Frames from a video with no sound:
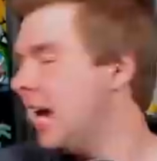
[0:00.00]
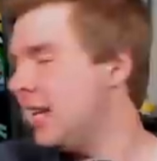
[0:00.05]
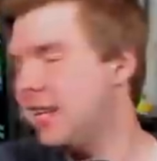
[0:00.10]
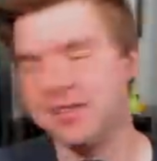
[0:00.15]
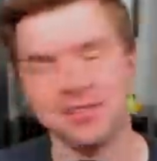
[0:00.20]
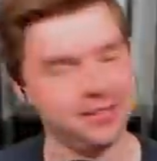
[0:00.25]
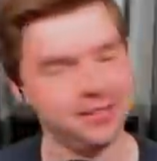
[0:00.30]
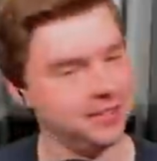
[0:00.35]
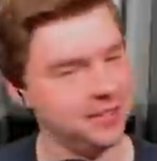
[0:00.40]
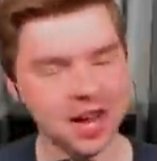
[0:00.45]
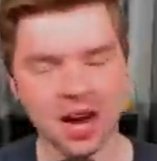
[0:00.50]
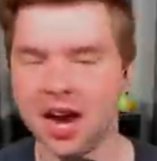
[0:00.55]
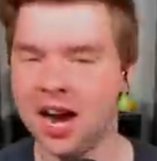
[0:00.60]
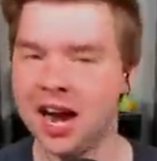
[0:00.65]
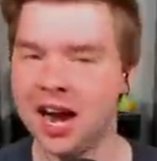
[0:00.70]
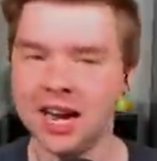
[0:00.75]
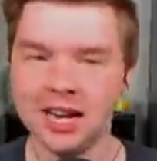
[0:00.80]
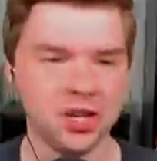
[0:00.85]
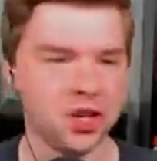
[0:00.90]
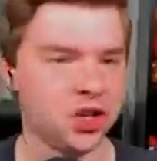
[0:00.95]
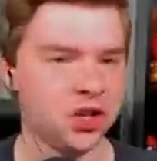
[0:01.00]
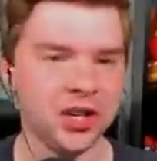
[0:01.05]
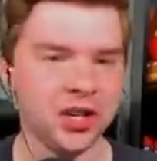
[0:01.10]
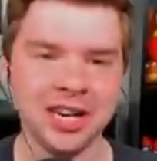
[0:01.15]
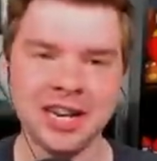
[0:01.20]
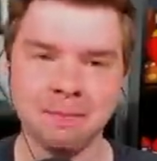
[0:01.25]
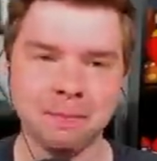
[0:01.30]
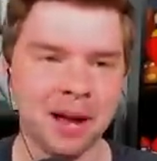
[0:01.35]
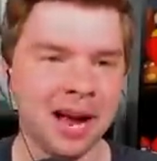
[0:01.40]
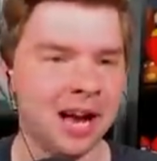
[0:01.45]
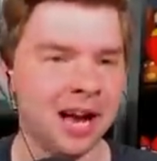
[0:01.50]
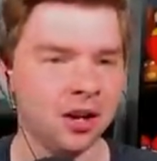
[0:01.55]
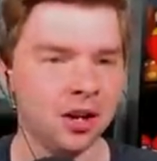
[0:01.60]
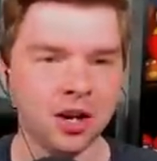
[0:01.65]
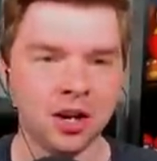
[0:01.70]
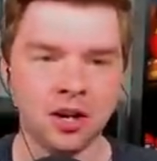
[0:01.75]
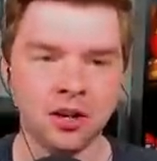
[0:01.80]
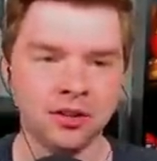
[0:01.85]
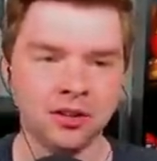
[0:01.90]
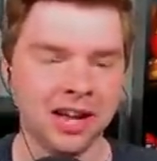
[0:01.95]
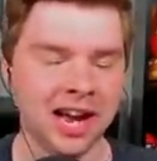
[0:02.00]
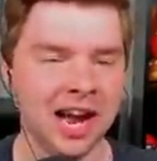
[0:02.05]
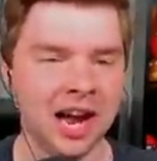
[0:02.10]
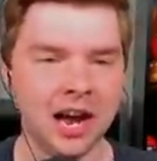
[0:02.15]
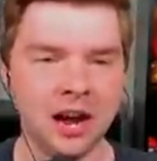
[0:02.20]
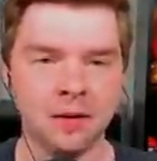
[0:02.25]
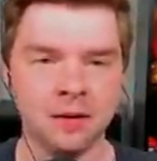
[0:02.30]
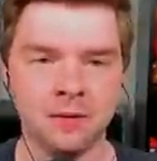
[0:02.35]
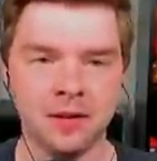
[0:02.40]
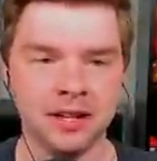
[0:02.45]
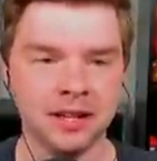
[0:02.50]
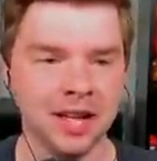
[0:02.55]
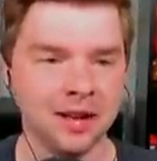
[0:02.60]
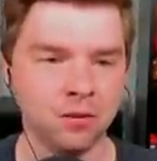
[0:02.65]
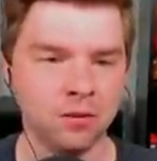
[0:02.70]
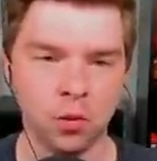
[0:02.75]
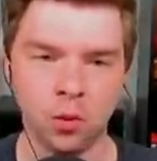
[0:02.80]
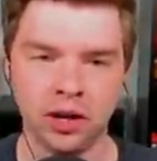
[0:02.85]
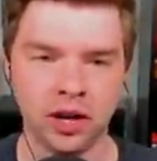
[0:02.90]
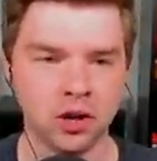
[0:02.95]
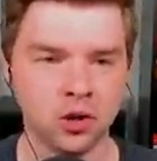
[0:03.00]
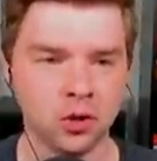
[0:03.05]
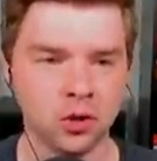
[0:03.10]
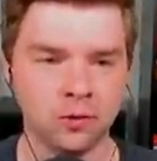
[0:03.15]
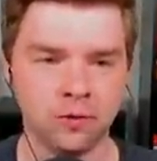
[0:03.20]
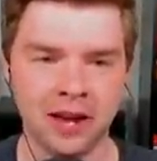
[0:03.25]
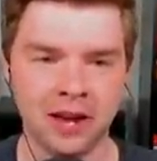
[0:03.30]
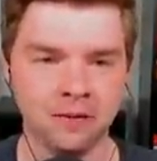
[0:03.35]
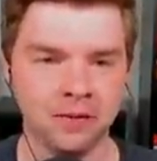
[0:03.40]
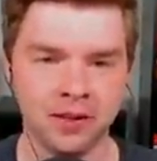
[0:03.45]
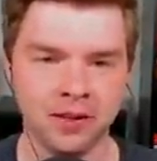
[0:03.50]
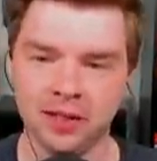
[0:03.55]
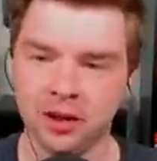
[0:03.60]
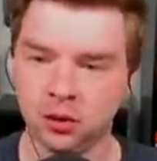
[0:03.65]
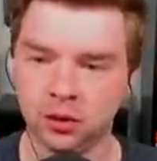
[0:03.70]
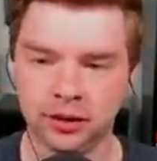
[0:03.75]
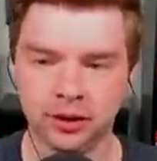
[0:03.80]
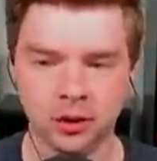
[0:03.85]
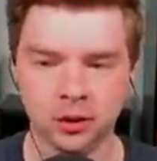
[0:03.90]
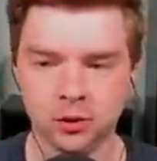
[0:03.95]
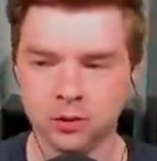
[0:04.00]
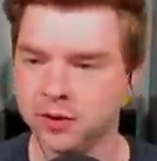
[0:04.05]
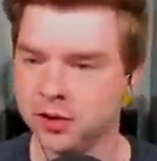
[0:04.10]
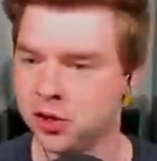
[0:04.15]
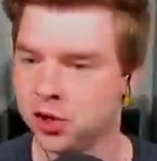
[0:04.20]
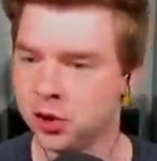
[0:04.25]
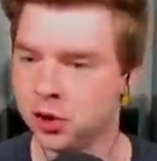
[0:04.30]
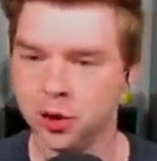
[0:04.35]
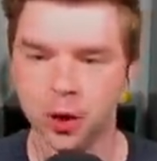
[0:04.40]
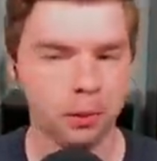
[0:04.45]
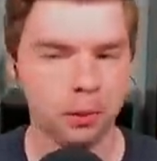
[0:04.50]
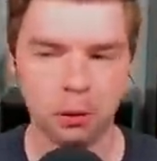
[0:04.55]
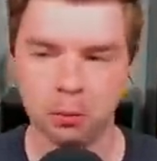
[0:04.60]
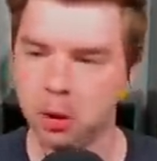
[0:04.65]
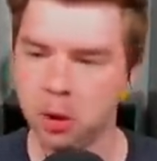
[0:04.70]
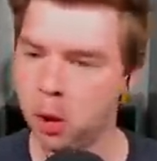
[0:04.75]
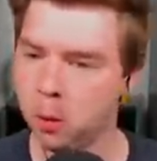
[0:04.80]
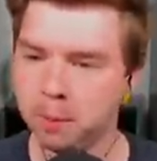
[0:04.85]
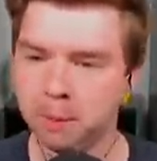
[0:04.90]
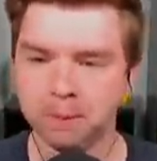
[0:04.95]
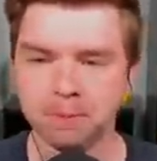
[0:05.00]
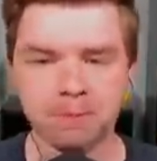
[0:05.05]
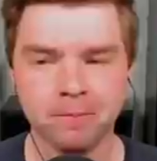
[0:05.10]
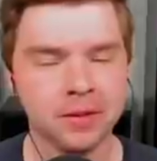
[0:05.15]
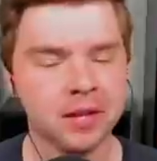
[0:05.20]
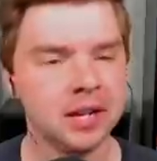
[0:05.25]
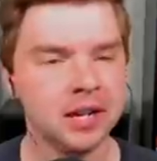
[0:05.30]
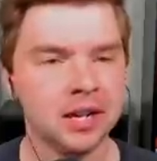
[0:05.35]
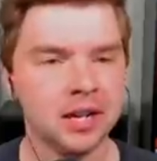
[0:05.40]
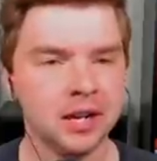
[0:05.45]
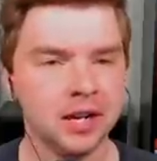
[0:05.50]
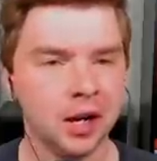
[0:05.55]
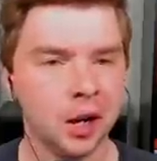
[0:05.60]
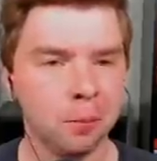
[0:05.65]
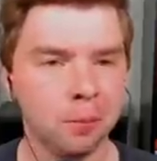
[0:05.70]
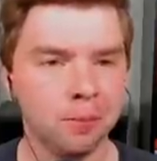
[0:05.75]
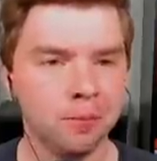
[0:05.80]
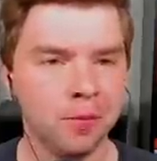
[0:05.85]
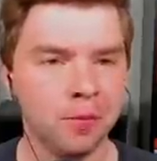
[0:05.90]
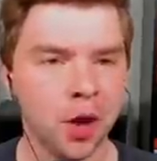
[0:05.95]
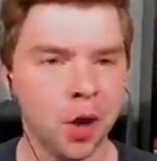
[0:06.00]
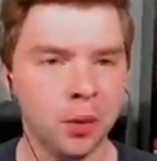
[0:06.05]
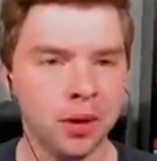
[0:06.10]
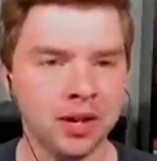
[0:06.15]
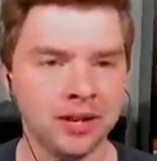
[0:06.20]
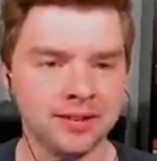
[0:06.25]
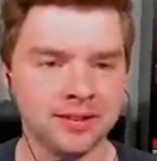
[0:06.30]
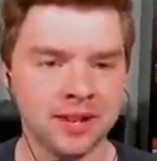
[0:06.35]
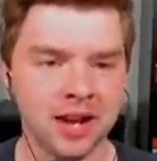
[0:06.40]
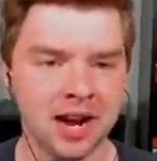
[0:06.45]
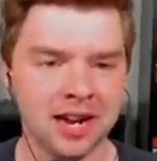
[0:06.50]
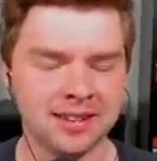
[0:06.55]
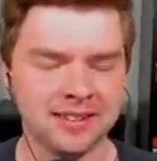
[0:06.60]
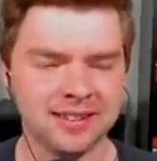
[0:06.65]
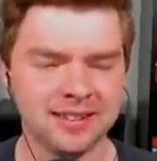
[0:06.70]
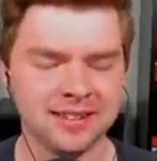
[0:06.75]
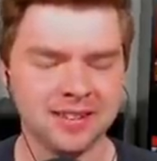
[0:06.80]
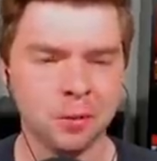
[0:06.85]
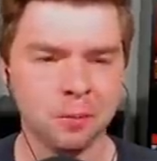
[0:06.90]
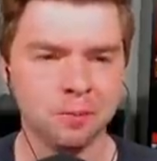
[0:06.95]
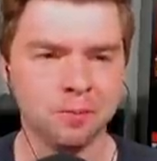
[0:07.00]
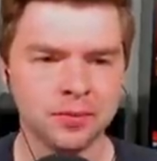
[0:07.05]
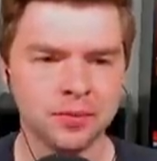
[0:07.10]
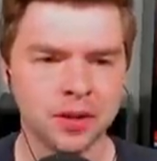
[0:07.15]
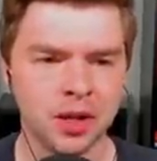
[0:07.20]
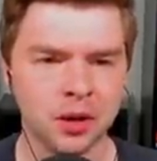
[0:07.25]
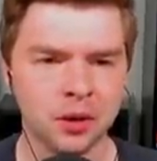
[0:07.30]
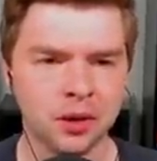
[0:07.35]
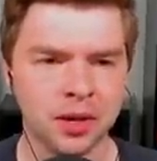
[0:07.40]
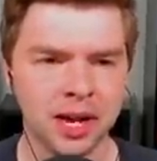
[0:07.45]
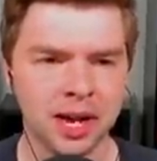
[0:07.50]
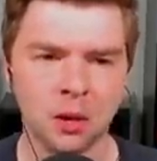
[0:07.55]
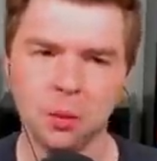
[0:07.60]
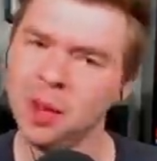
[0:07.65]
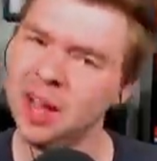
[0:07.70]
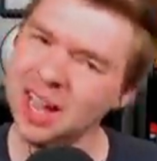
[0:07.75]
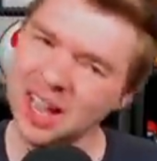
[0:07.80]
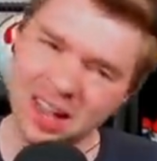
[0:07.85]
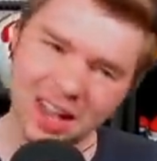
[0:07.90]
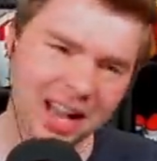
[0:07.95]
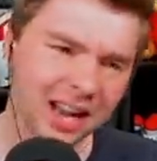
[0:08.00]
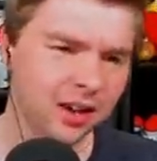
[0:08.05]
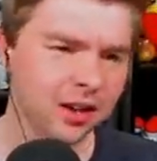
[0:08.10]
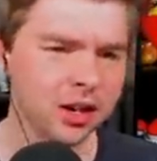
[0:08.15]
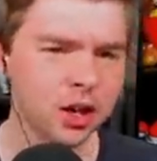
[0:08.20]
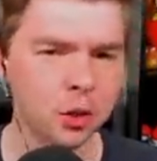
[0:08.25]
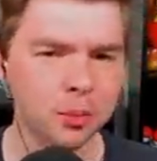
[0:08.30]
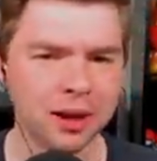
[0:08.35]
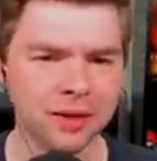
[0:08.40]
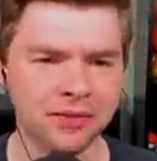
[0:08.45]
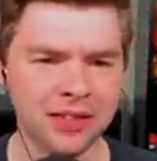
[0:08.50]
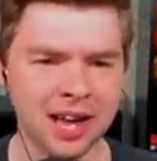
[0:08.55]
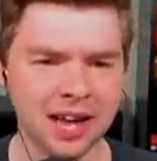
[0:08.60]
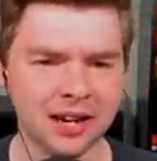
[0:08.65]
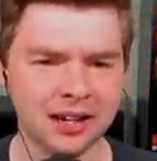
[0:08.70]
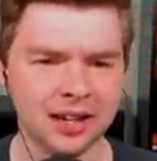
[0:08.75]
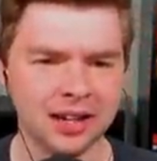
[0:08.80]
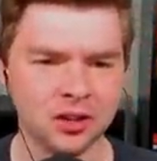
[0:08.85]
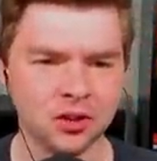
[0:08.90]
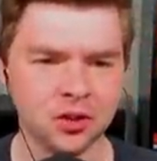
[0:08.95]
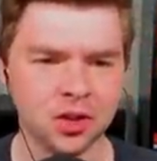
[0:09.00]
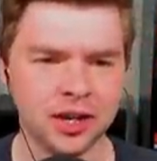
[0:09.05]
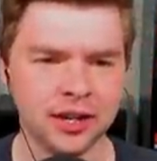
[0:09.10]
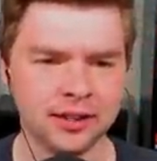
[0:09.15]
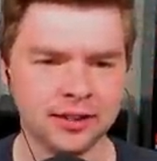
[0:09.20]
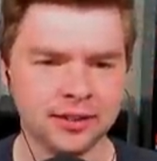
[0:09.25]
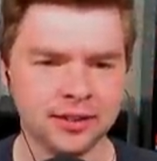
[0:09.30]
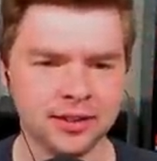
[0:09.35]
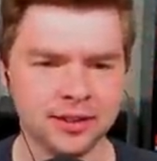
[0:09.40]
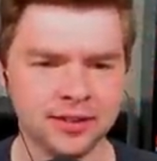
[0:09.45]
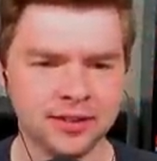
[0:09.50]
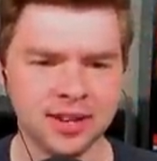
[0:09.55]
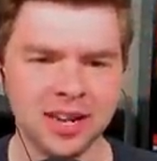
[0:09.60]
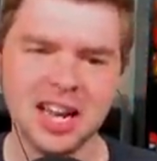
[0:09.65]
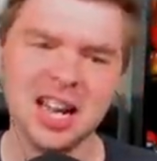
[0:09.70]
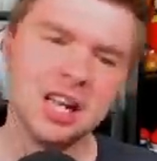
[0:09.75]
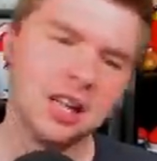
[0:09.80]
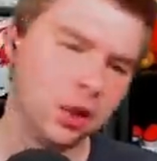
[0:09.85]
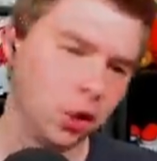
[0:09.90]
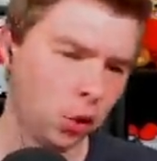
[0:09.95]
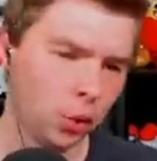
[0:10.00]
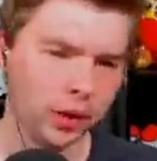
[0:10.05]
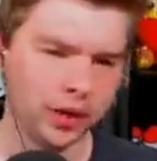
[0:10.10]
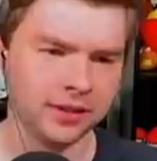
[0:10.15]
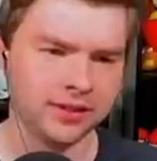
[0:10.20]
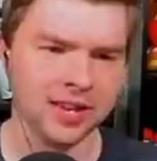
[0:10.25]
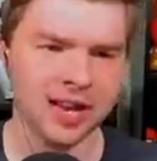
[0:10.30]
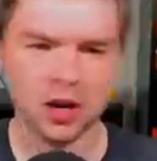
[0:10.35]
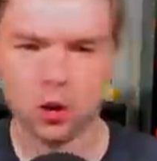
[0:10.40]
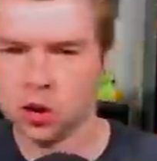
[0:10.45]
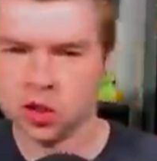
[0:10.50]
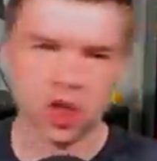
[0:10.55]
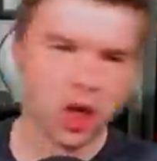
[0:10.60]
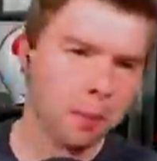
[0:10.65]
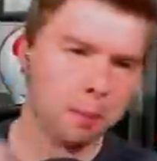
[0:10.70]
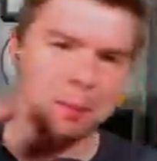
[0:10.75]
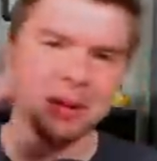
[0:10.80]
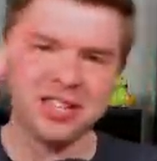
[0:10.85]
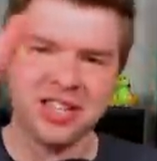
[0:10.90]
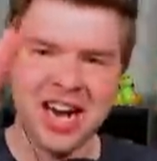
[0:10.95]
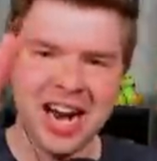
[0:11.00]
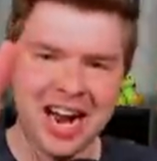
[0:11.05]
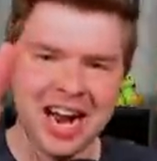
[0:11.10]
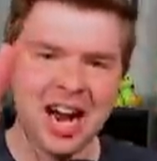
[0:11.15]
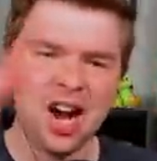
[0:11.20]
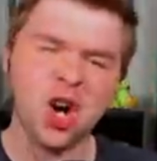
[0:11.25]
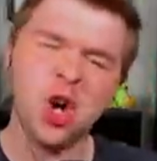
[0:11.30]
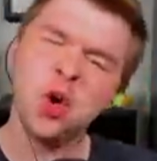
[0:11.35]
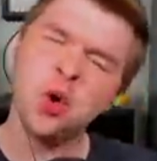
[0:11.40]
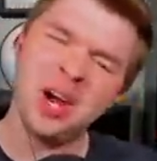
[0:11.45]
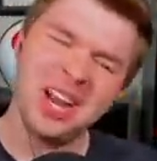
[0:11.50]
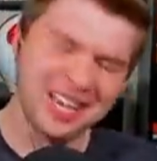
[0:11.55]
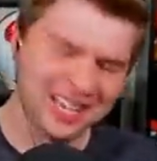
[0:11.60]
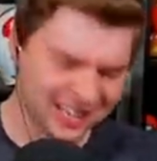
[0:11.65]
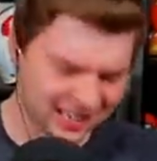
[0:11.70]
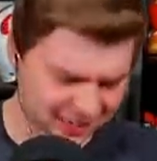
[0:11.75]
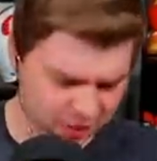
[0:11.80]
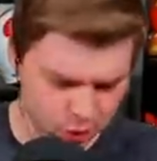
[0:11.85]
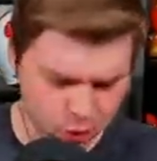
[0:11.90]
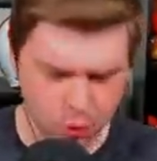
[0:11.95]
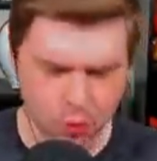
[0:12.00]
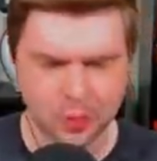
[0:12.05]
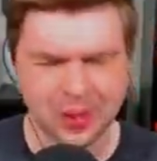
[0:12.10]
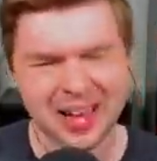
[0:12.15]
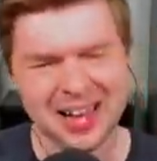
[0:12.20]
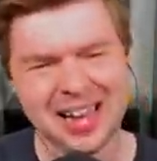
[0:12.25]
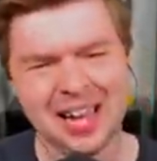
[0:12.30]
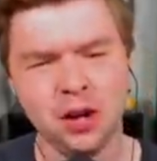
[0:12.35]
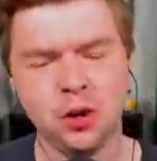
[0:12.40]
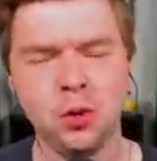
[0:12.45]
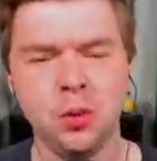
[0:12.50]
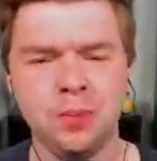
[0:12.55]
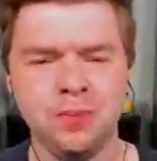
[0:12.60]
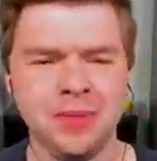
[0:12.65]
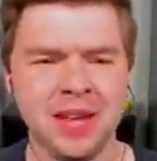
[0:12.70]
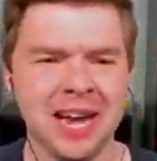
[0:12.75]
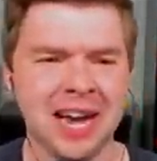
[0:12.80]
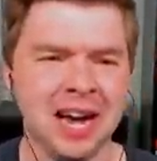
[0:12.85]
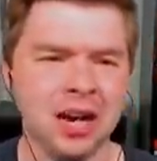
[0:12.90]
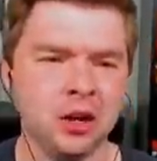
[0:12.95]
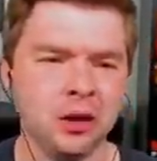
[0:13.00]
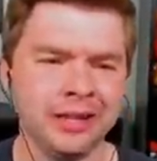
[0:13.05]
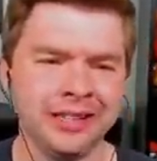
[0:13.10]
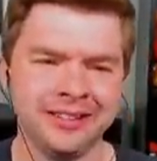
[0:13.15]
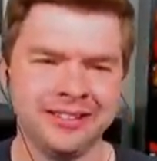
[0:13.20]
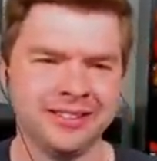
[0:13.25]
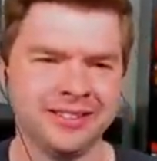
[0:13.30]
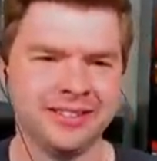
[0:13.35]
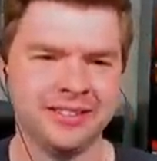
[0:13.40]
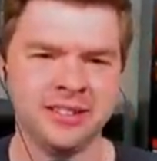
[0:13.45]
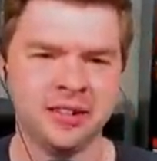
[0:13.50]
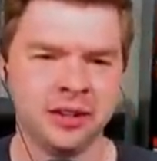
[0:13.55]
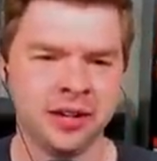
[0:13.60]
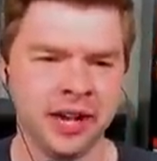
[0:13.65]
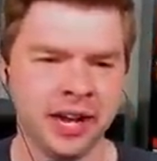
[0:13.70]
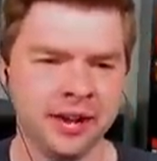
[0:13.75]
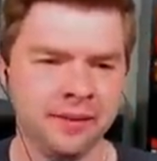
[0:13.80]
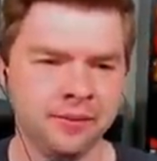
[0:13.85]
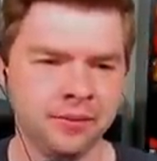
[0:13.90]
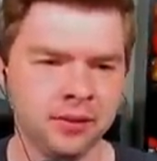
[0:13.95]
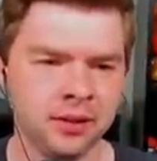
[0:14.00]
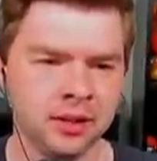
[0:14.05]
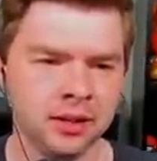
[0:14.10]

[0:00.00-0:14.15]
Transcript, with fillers: It is not cheap at all to have a level one hundred Fampi that only knows Fisher. Nope, nope, nope, nope. No, it is not. Nope. Okay. Well, I don't know about that, Electric. Just a little quick attack. Quick, oh, I didn't hoop, uh, hoop. Nah, it's okay.